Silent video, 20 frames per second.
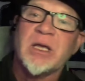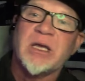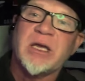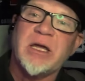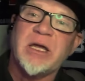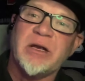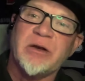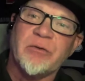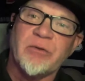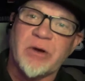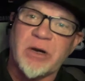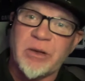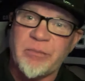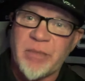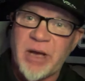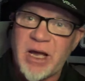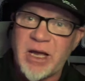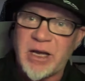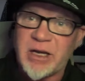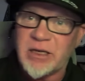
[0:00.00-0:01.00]
get in the running
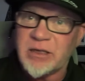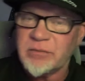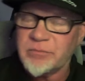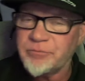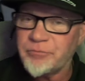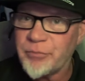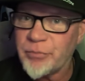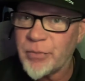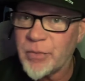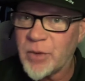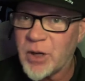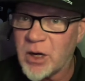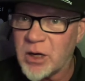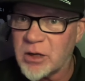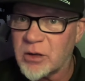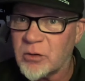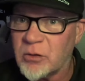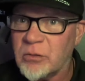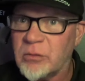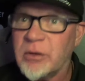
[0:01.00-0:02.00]
back
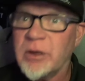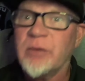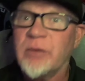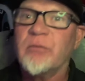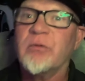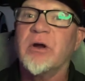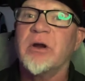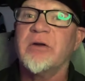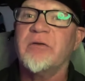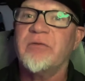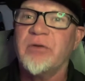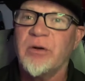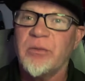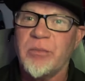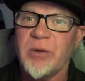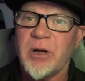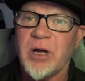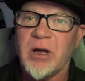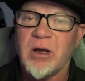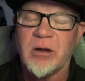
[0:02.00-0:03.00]
huddle, run the
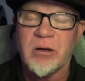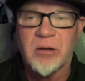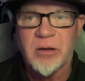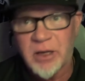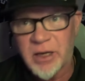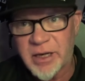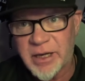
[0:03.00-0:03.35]
football,